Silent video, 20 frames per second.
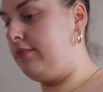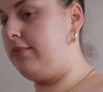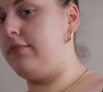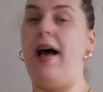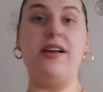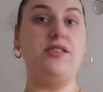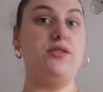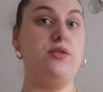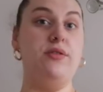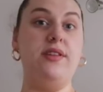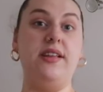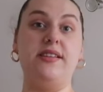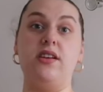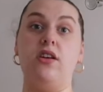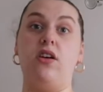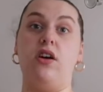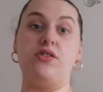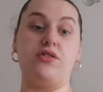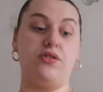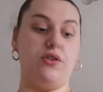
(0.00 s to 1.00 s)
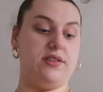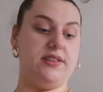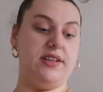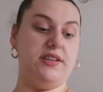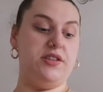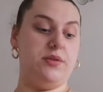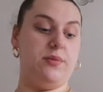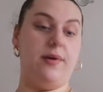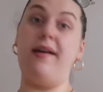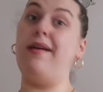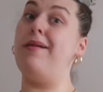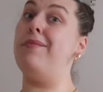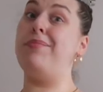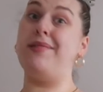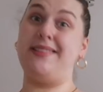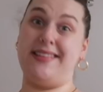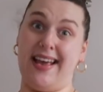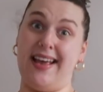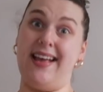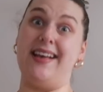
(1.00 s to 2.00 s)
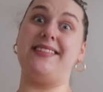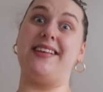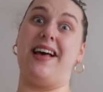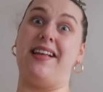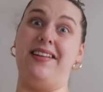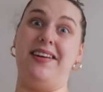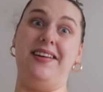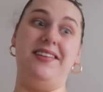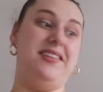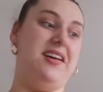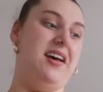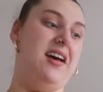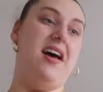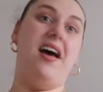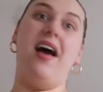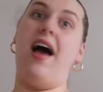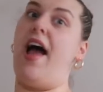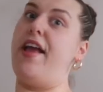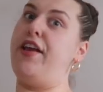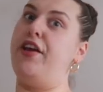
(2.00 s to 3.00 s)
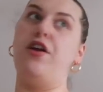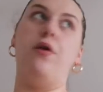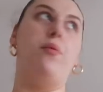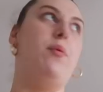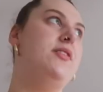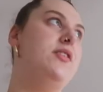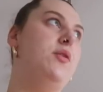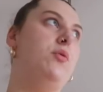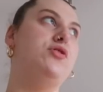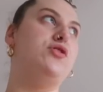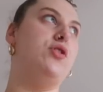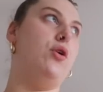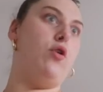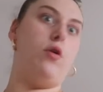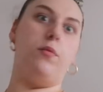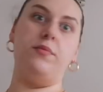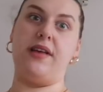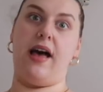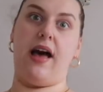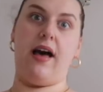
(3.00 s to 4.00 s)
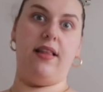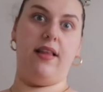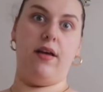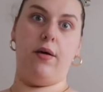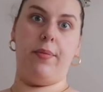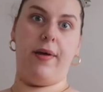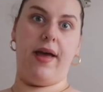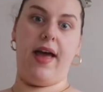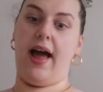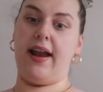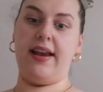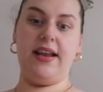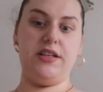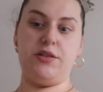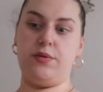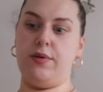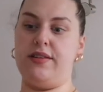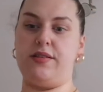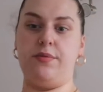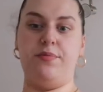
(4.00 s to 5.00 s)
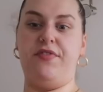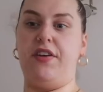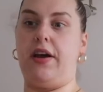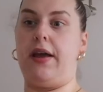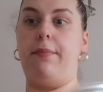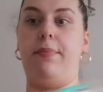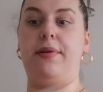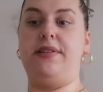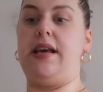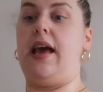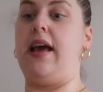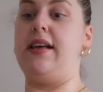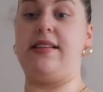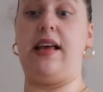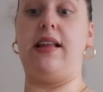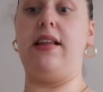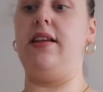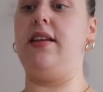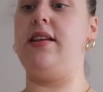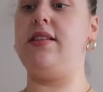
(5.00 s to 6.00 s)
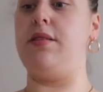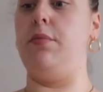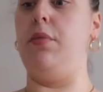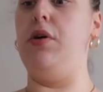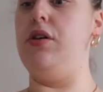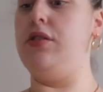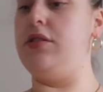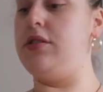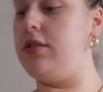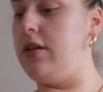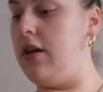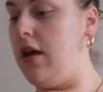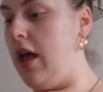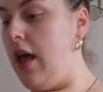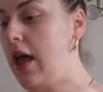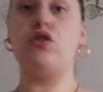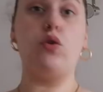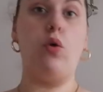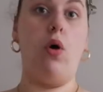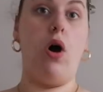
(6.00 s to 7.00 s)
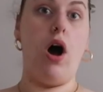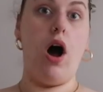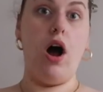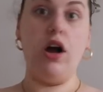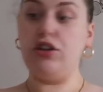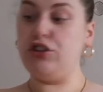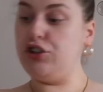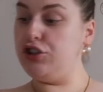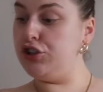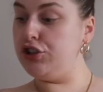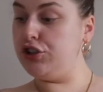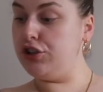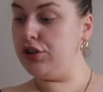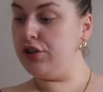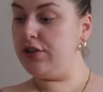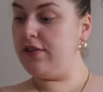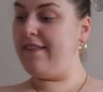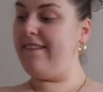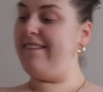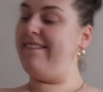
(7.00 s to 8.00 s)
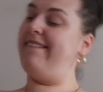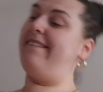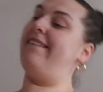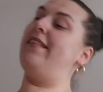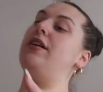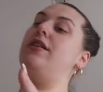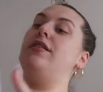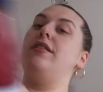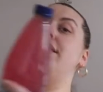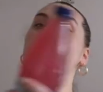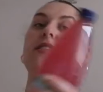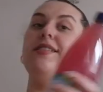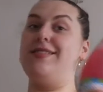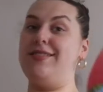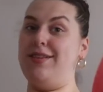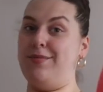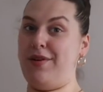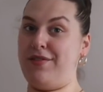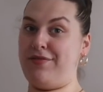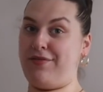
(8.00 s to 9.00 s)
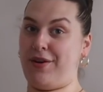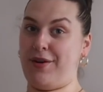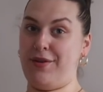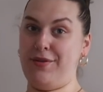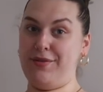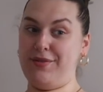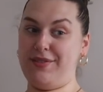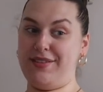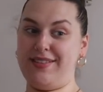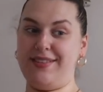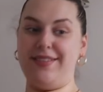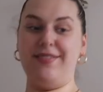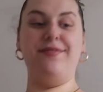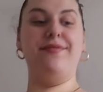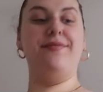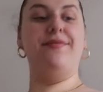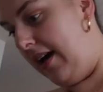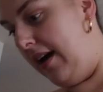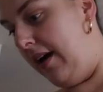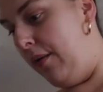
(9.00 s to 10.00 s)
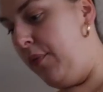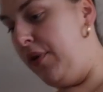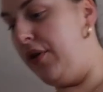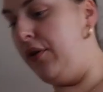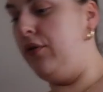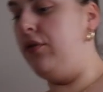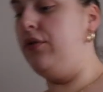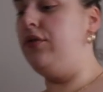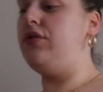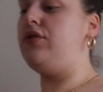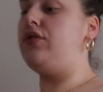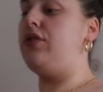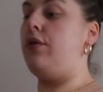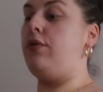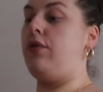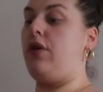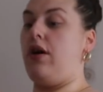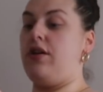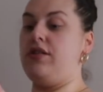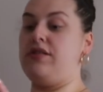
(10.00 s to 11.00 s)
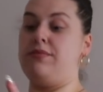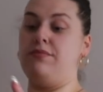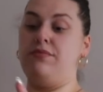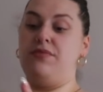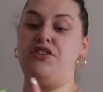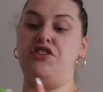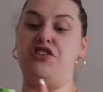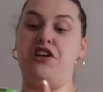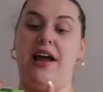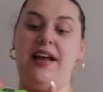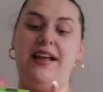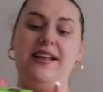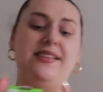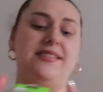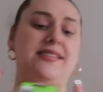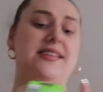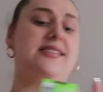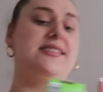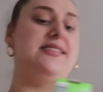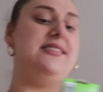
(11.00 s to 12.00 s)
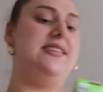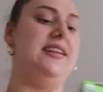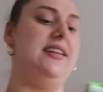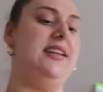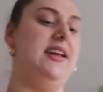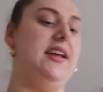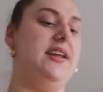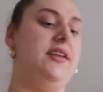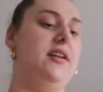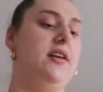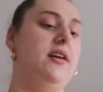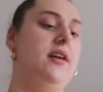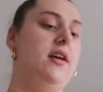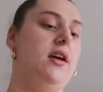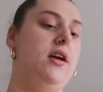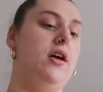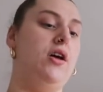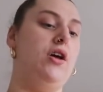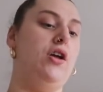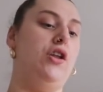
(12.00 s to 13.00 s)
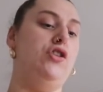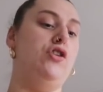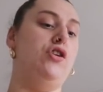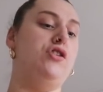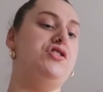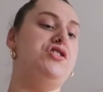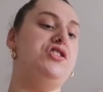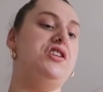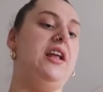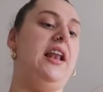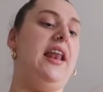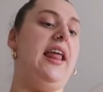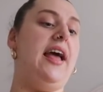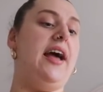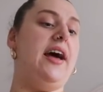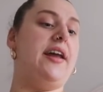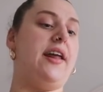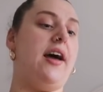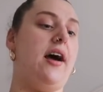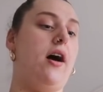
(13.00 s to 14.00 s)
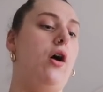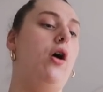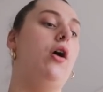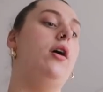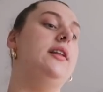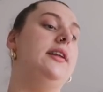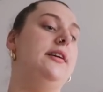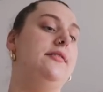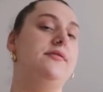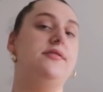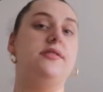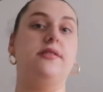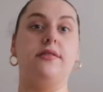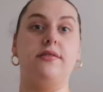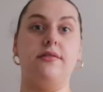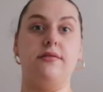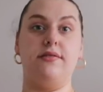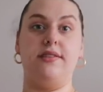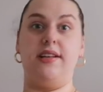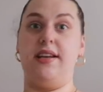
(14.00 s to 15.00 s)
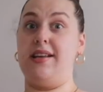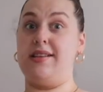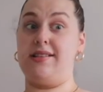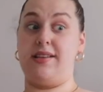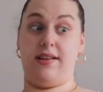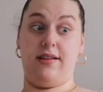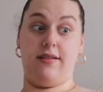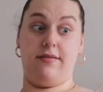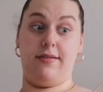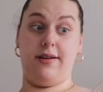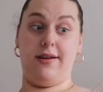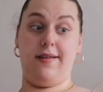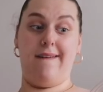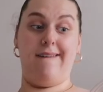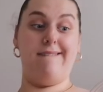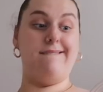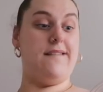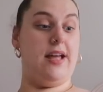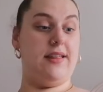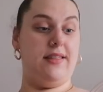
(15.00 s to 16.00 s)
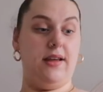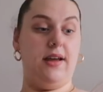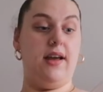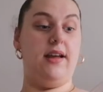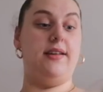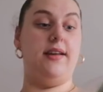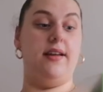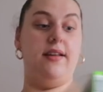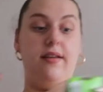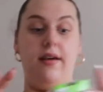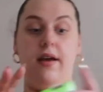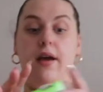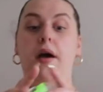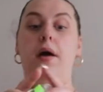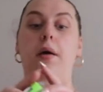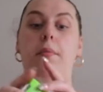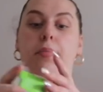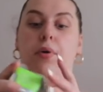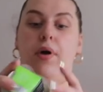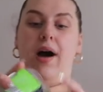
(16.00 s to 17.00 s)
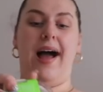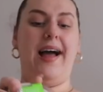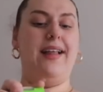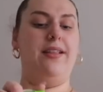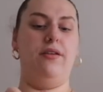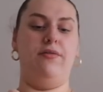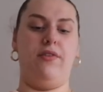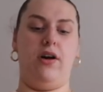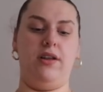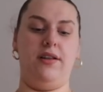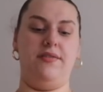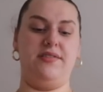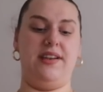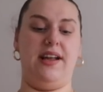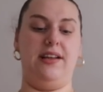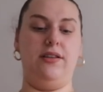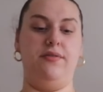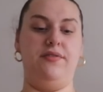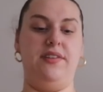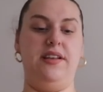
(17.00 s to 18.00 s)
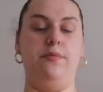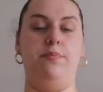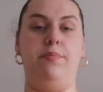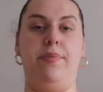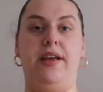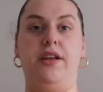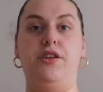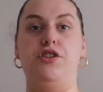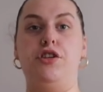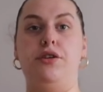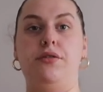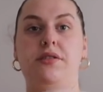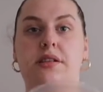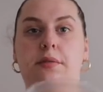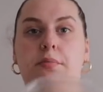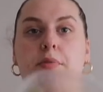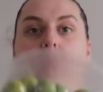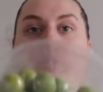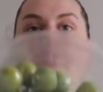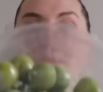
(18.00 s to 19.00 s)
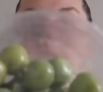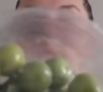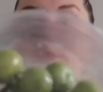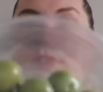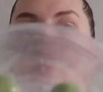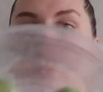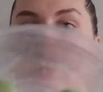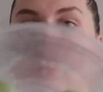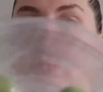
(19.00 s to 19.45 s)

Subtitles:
I saw this and got sucked into it, potato salad. And you know when the sun comes out a little bit, I need to eat some fucking potato salad, it's a must. Squash, summer fruits. And we also got some giant Sicilian nocciolera olives. Did I say that right? I think I did. But I love olives and I love these big juicy boys.